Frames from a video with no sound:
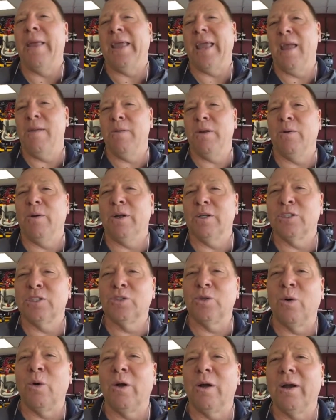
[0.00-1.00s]
they came into our
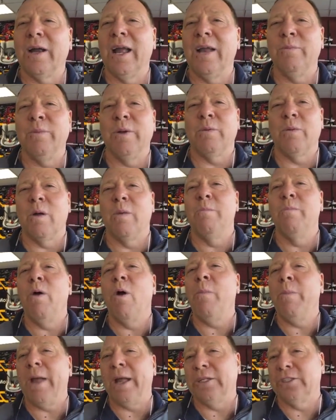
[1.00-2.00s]
store, and we were a
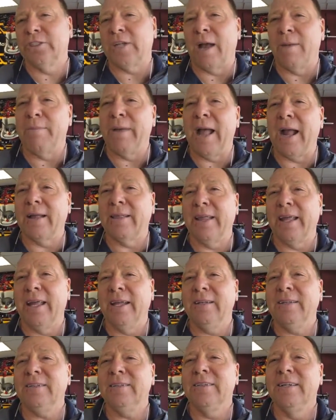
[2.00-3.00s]
moped shop back
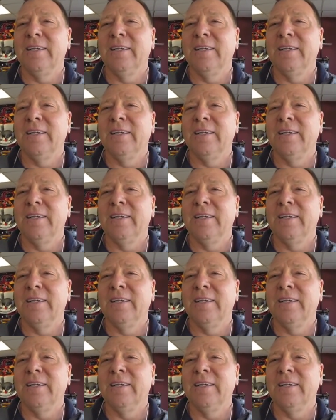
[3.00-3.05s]
then,